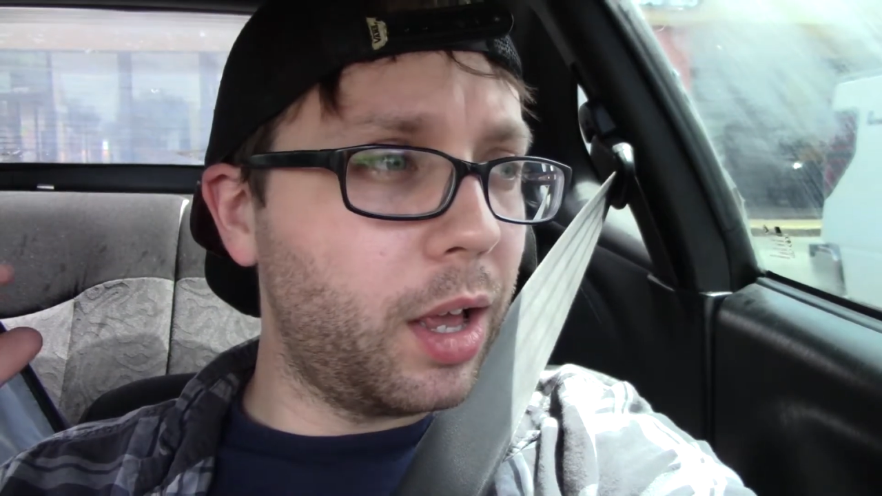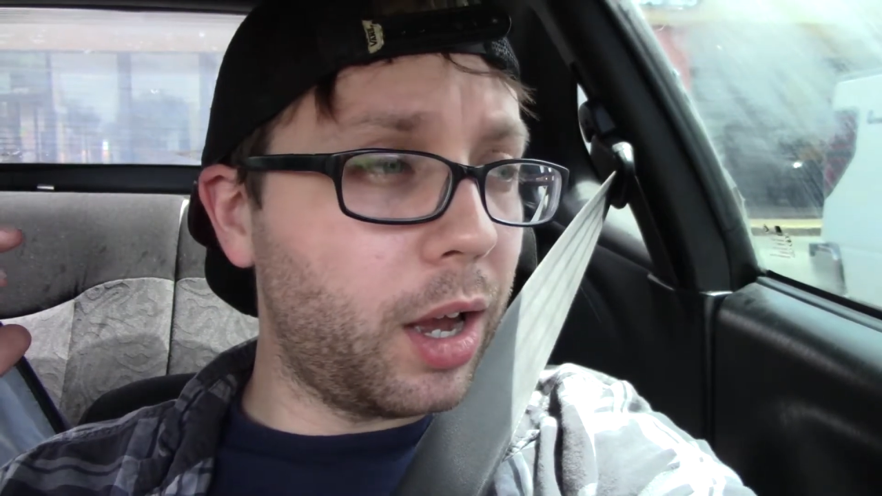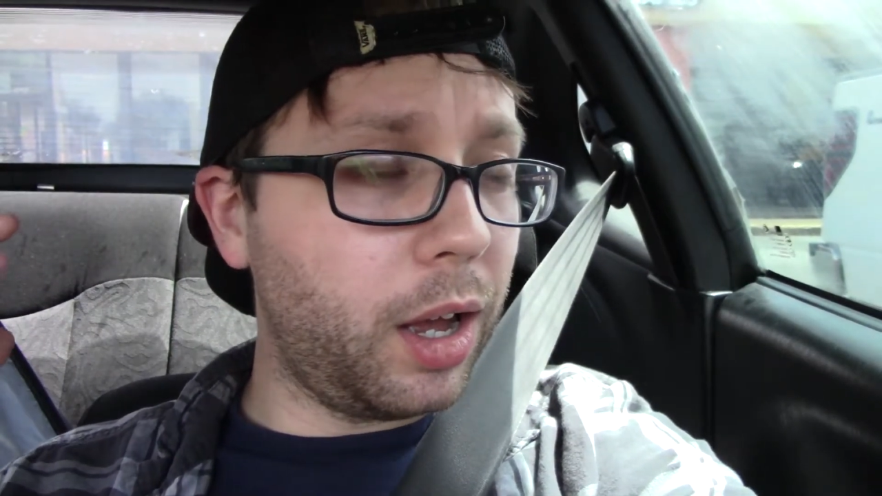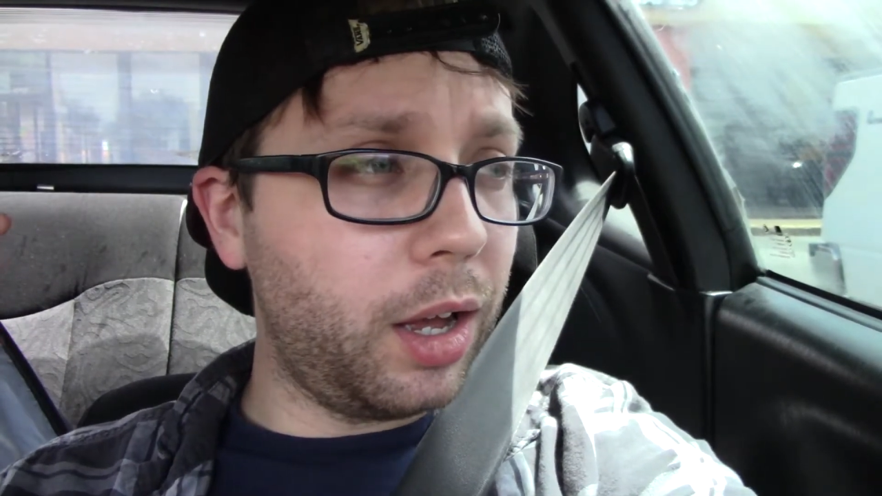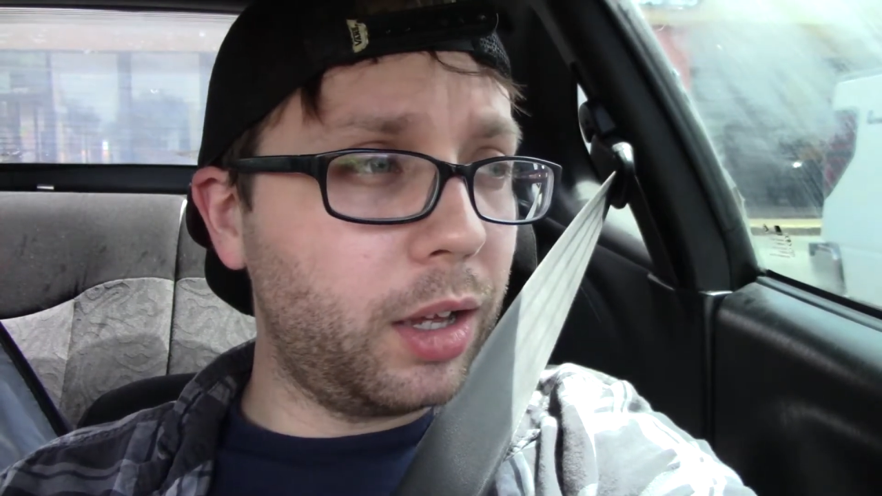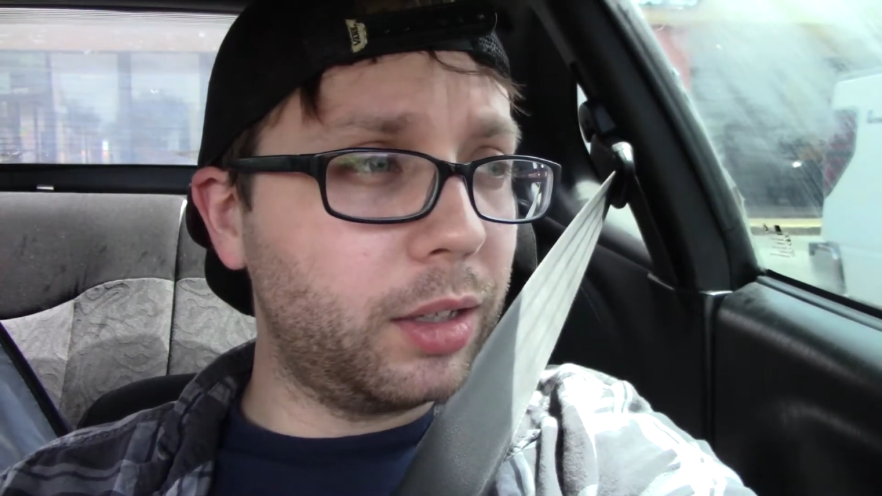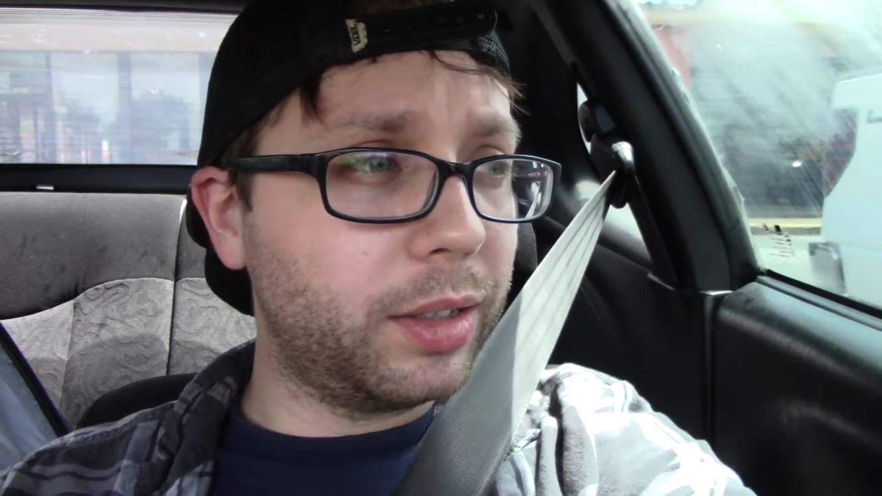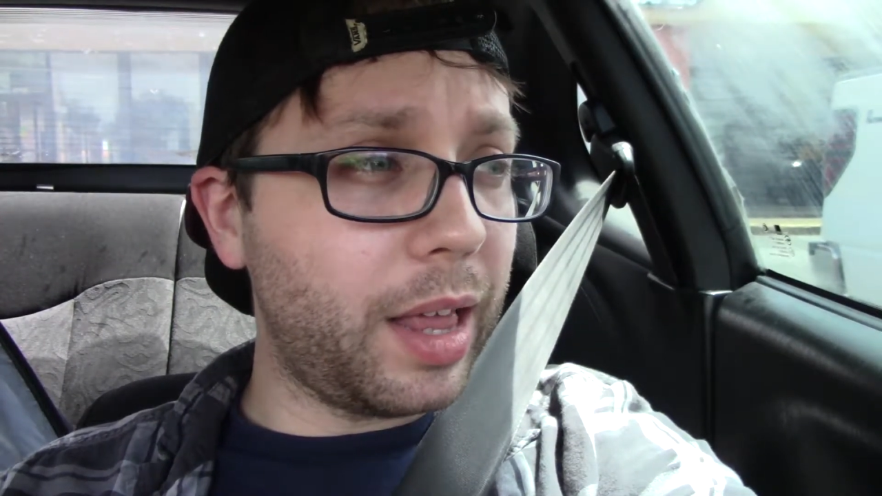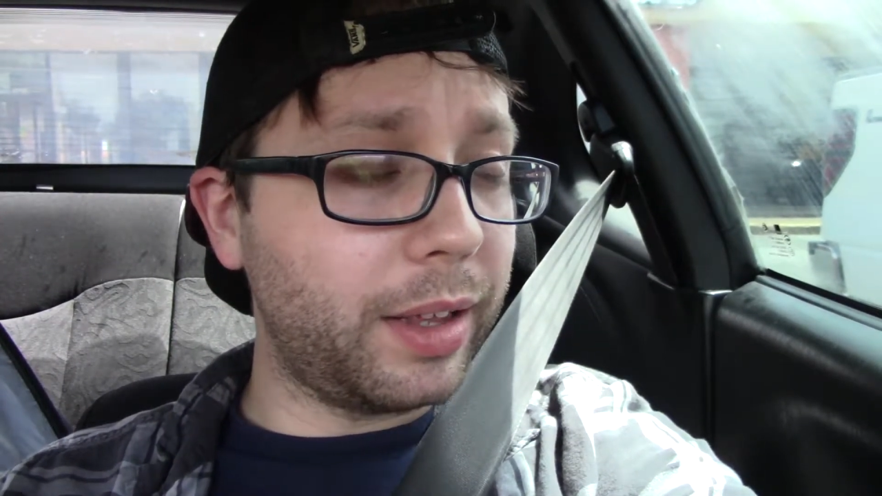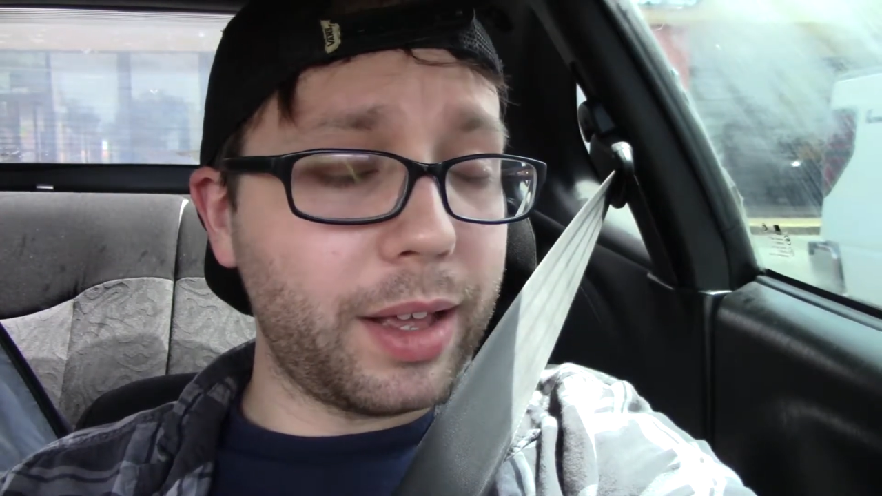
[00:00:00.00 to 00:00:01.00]
uh,
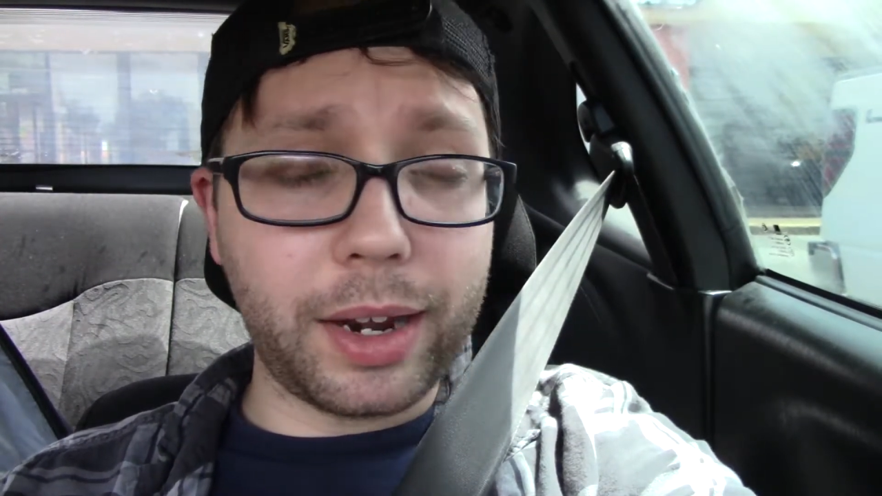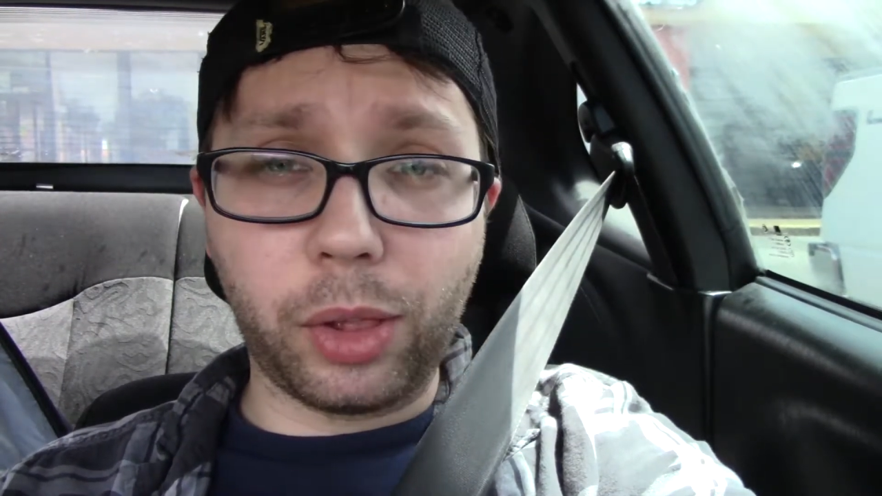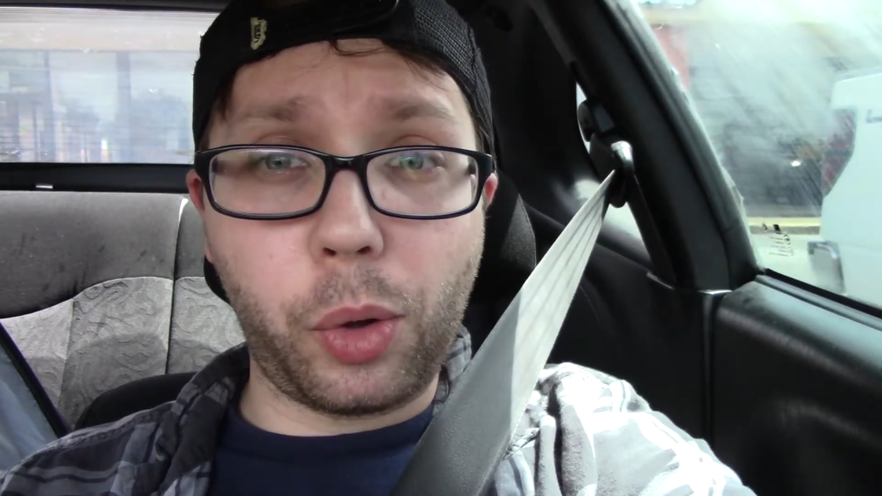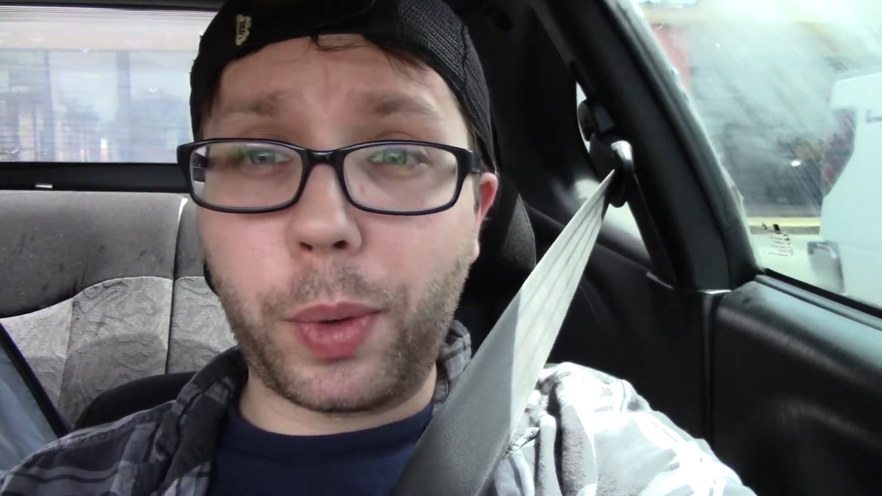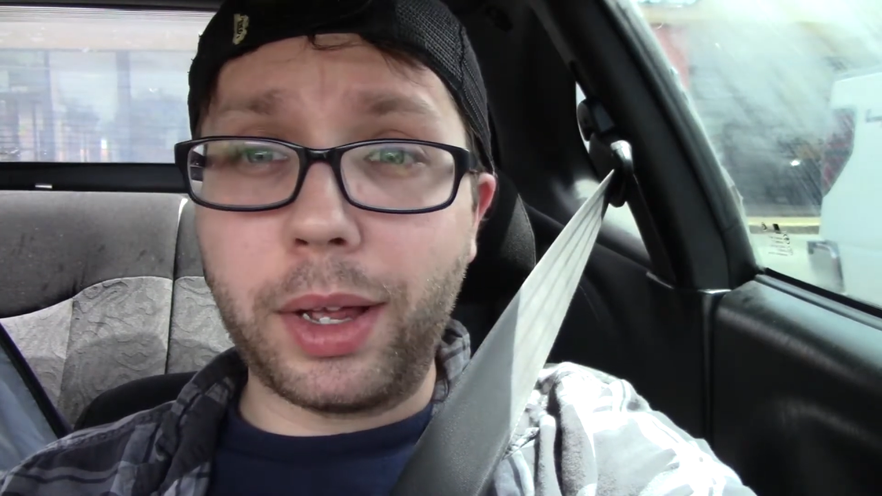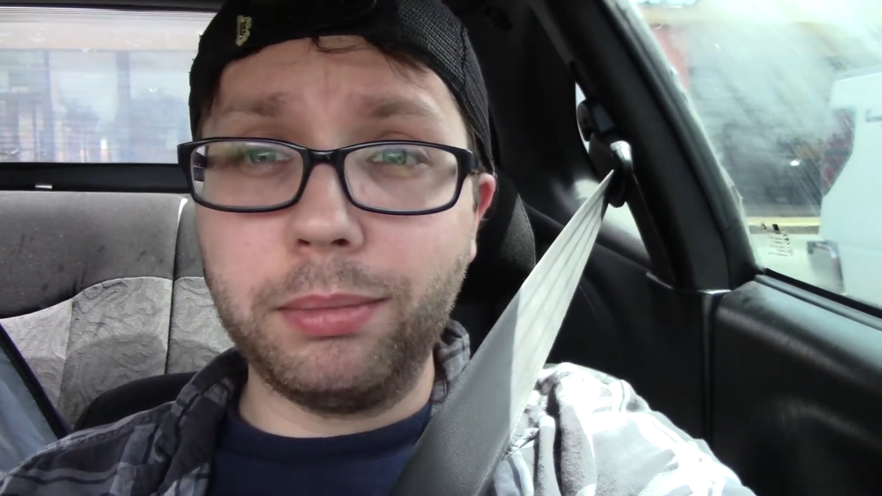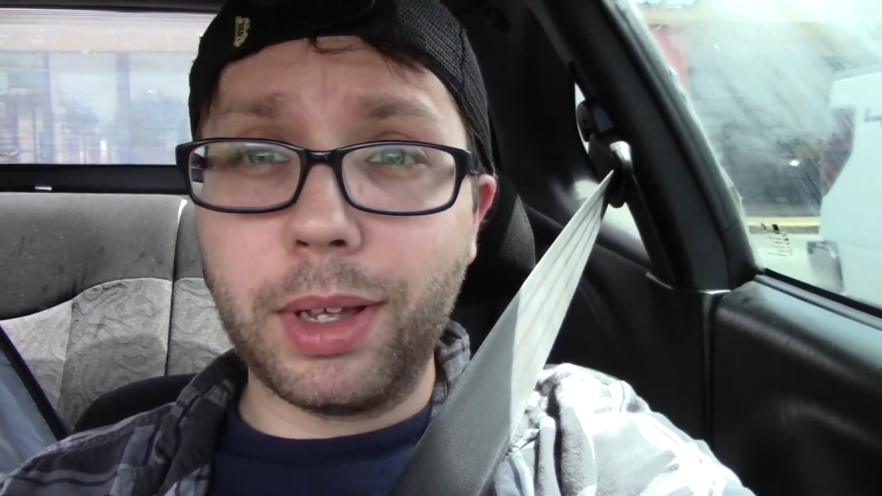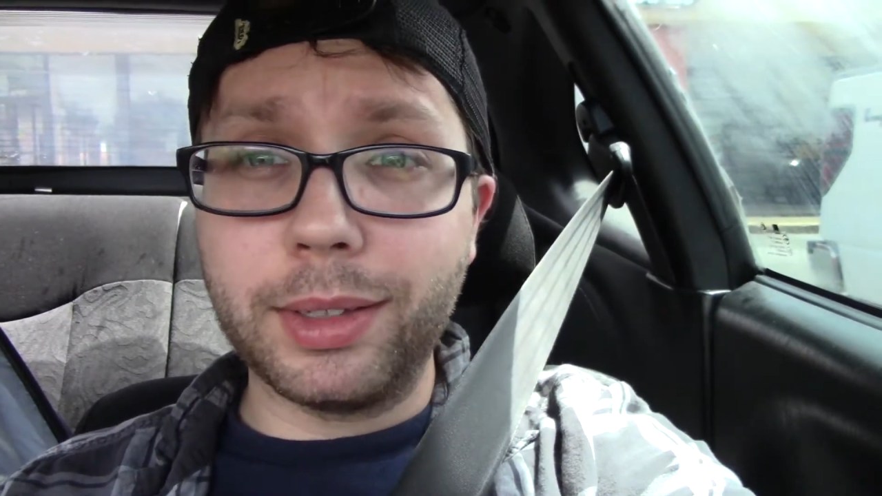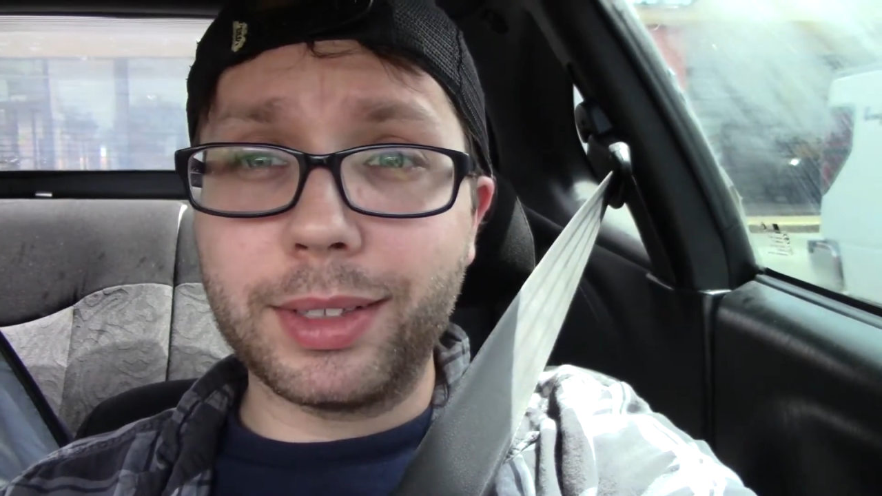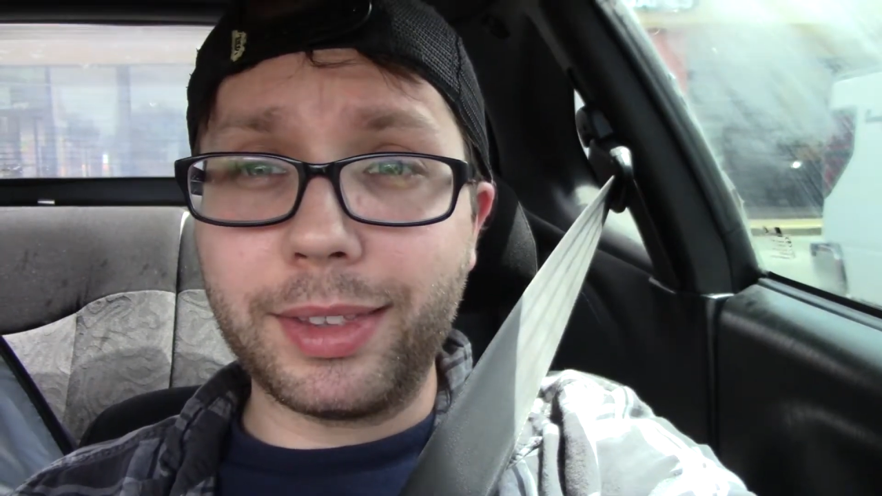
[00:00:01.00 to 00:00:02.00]
I, I, don't know why
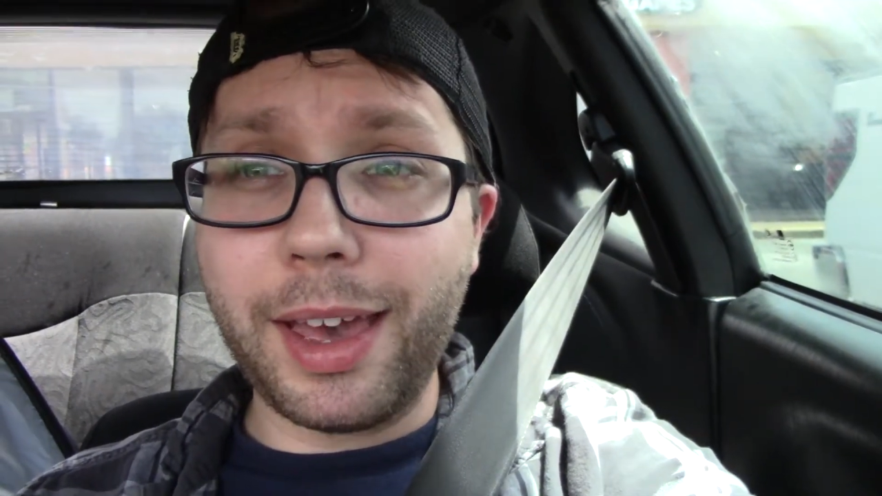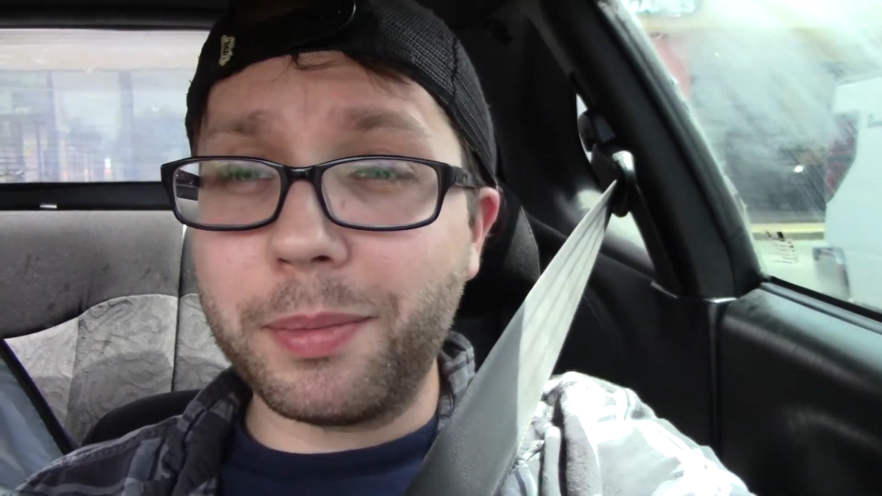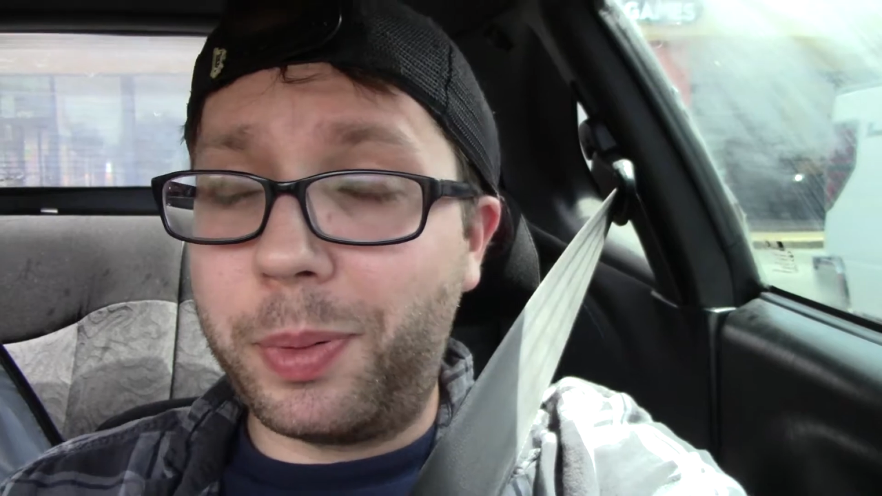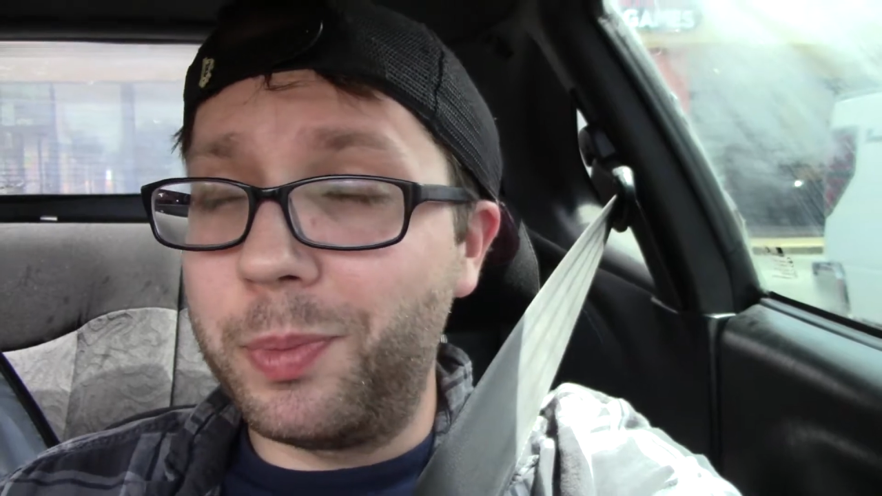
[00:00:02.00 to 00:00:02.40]
I said that,